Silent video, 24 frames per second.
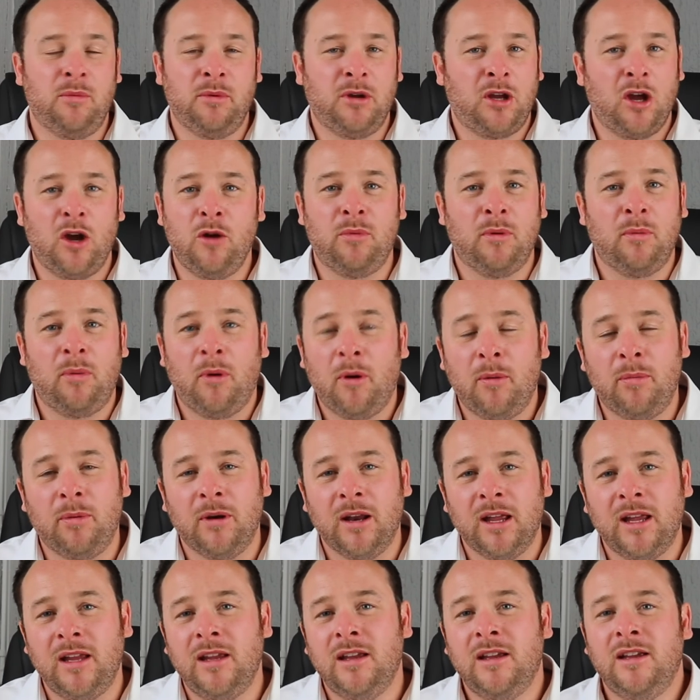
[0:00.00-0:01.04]
Cobra
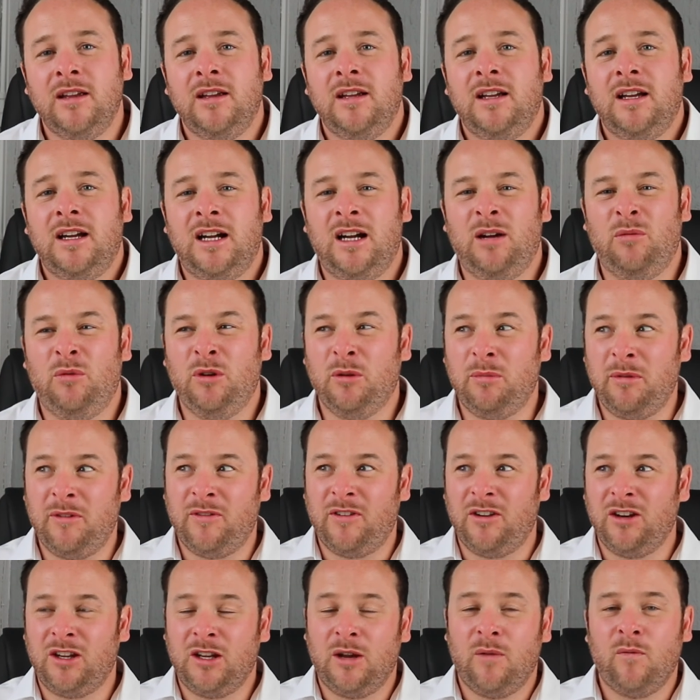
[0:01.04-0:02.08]
probably. Would it be
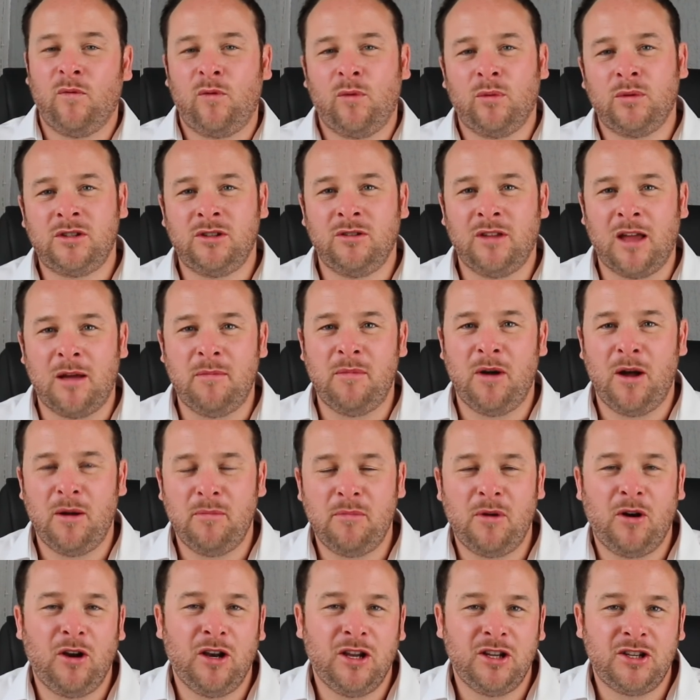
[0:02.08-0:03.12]
very comfortable to do that amount of
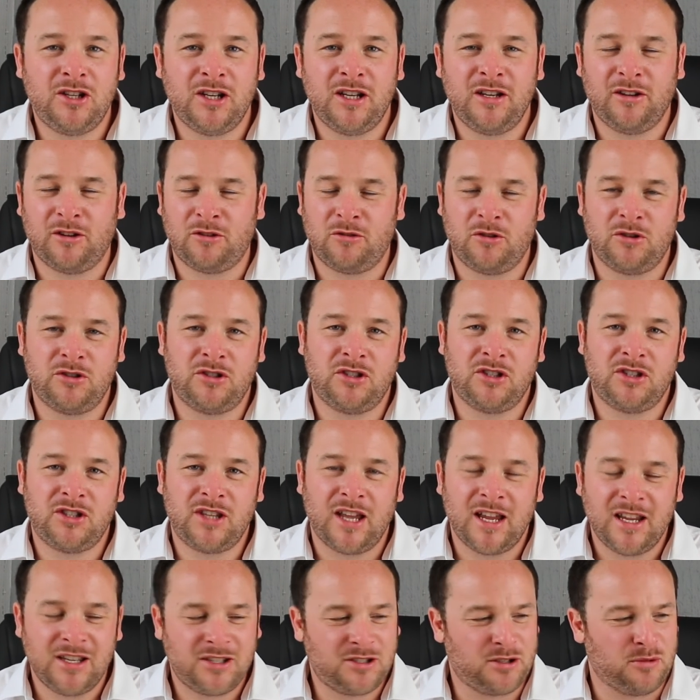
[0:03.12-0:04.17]
mileage in across the
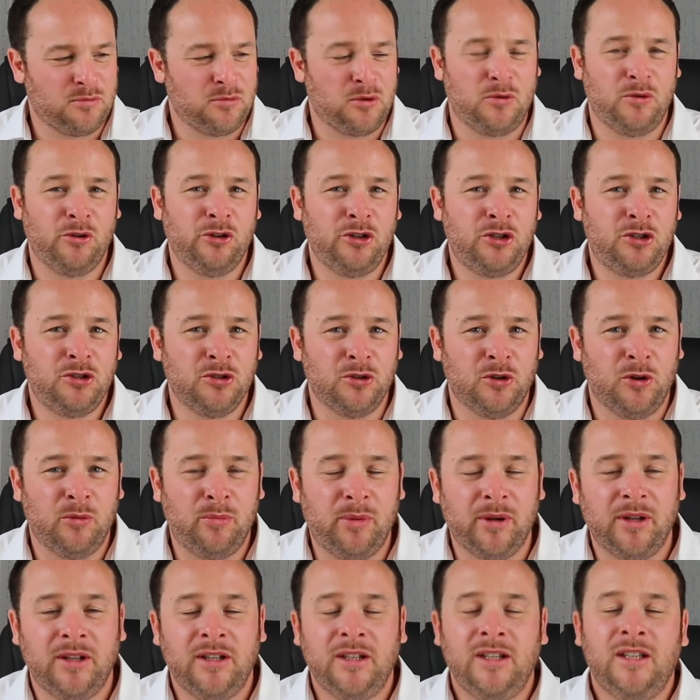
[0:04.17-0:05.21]
states? I'm not really sure,
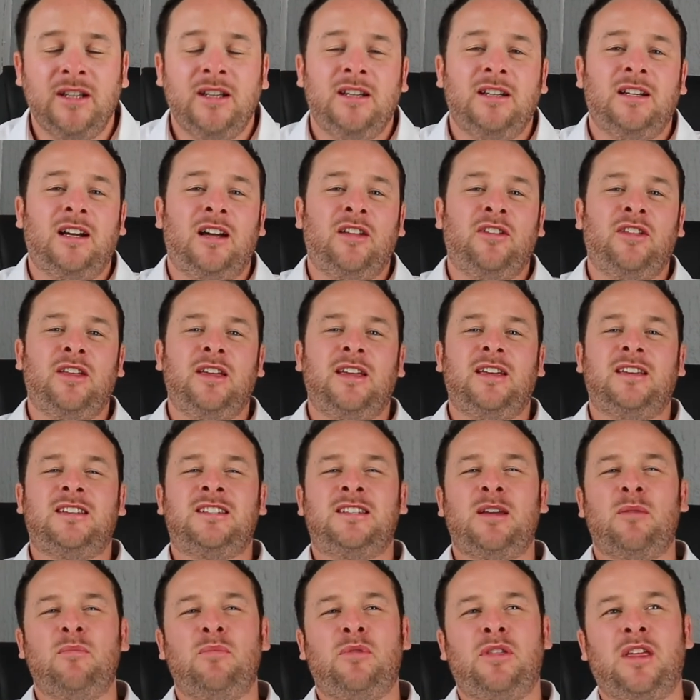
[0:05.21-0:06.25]
but I think
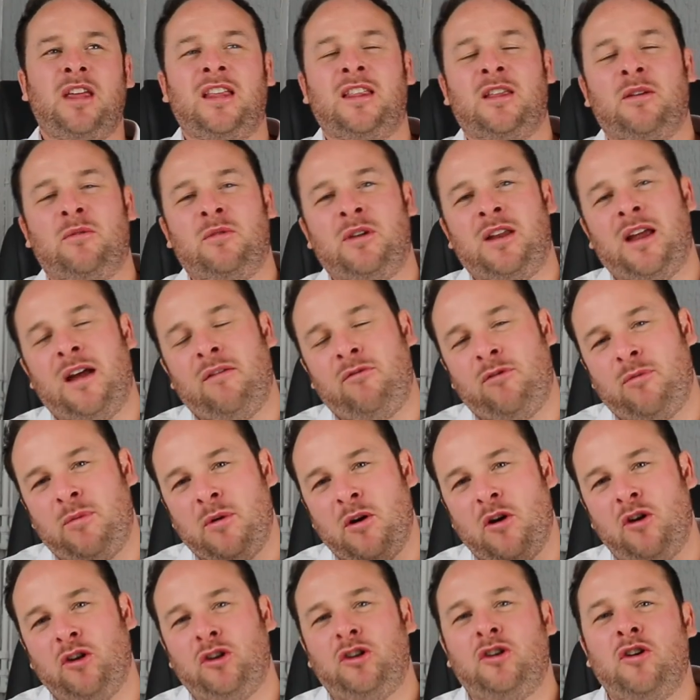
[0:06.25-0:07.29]
something that would have to be
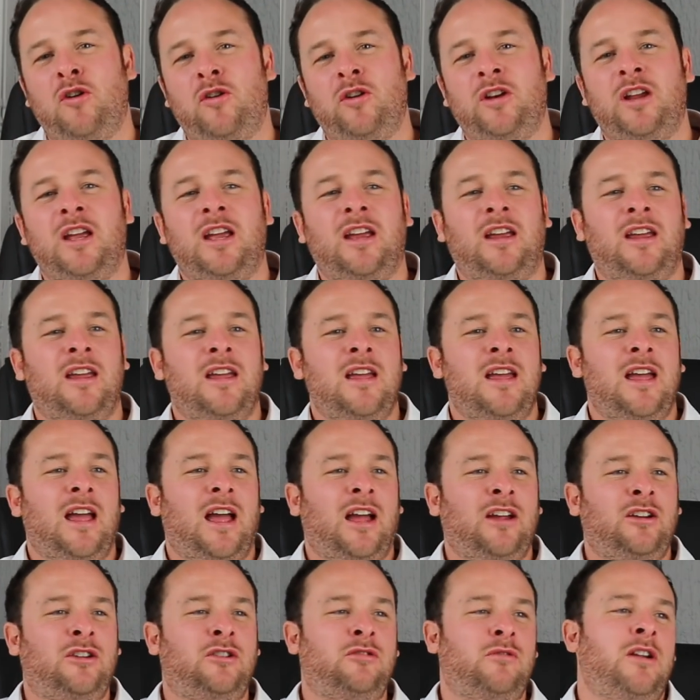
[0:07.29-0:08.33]
iconic
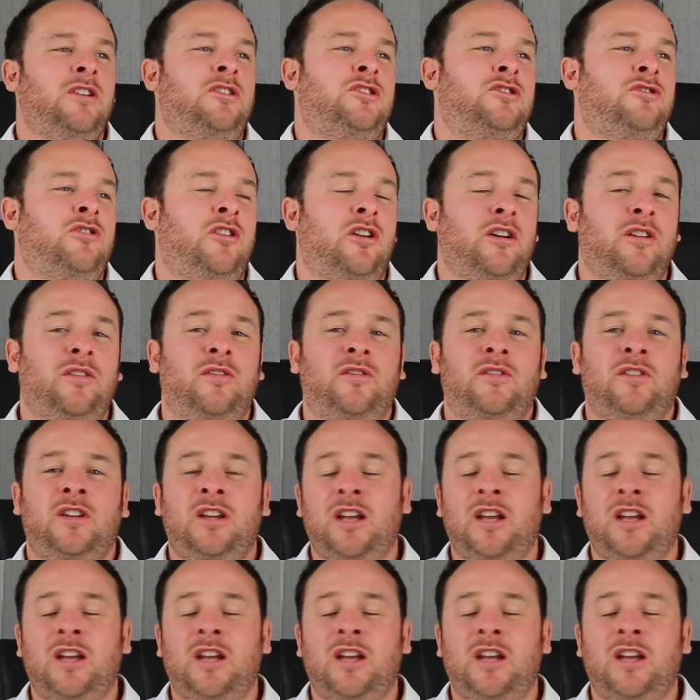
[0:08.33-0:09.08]
and great to drive.